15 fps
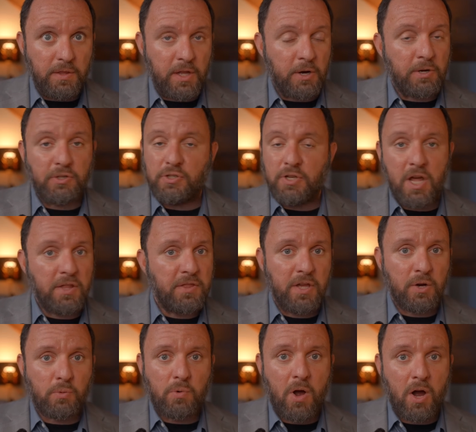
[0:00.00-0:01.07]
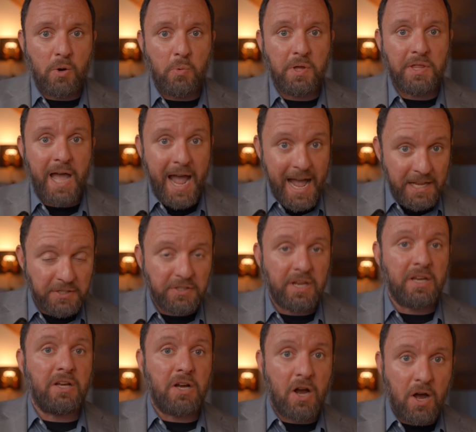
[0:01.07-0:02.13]
There is nothing wrong with
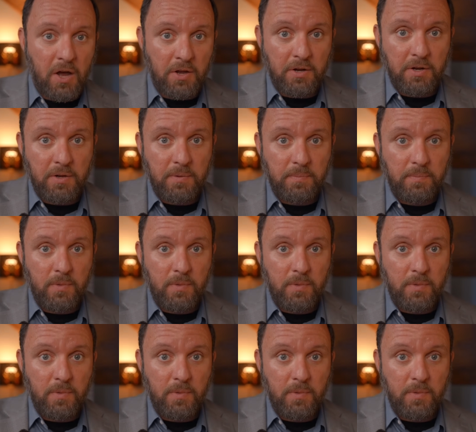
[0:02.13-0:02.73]
asking God